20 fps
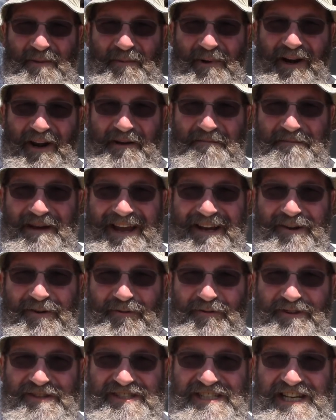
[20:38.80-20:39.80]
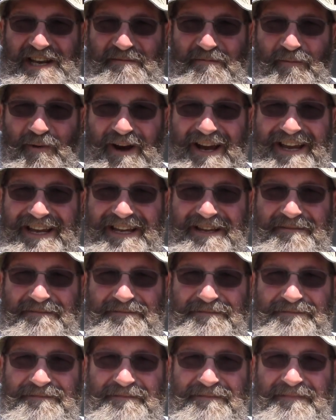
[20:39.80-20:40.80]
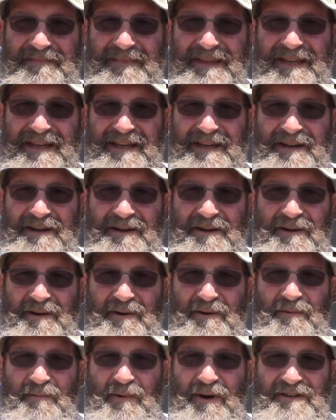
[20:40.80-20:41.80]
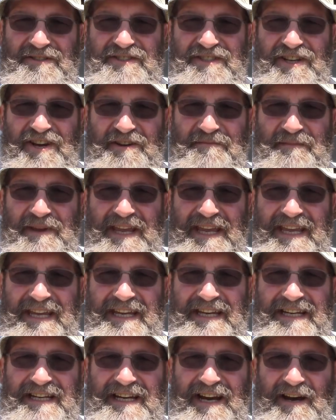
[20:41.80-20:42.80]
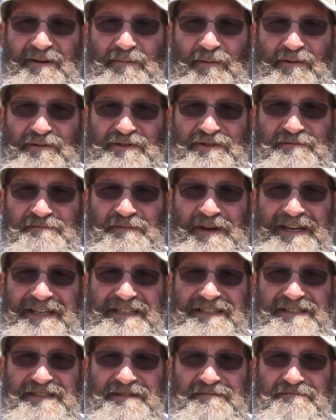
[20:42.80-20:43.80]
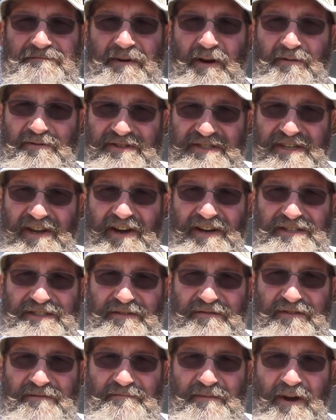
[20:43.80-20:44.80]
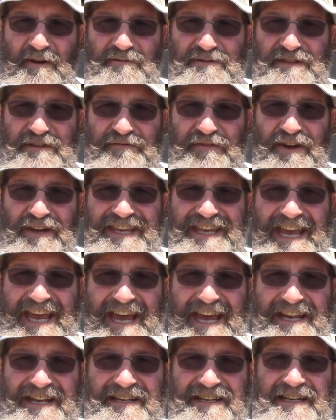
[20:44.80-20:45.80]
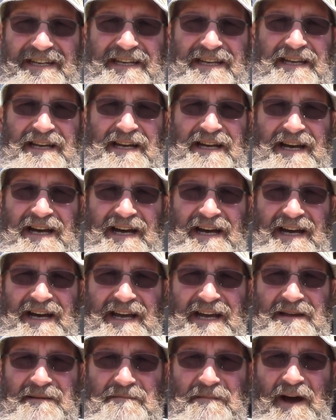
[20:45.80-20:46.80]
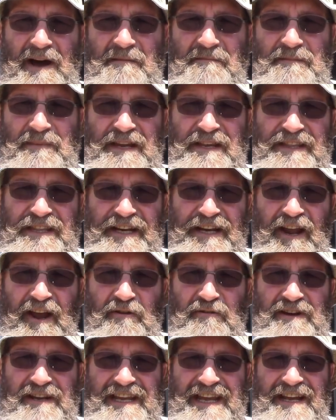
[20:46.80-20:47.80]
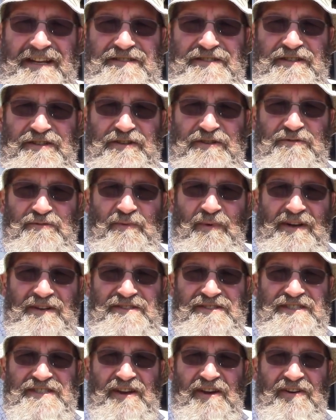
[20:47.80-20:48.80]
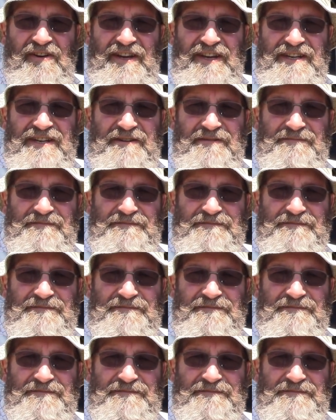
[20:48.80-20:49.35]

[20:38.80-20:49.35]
Well, I'm back on the slipway. Whilst I'm here, I want to paint both sides of the boat if I can. It might be that I only get to do one side.